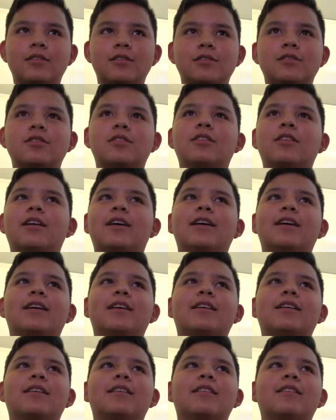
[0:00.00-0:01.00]
So,
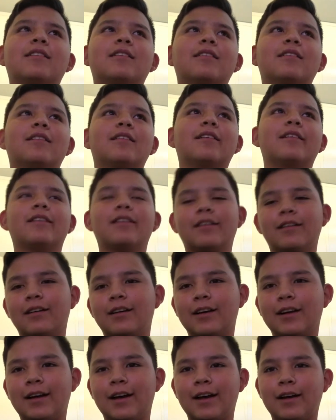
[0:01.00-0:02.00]
like,
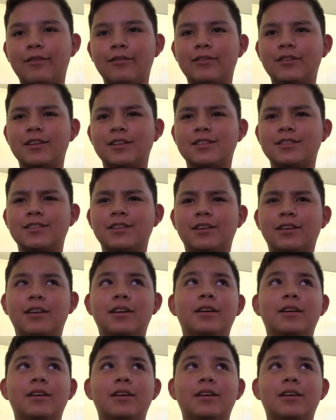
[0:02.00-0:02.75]
I have this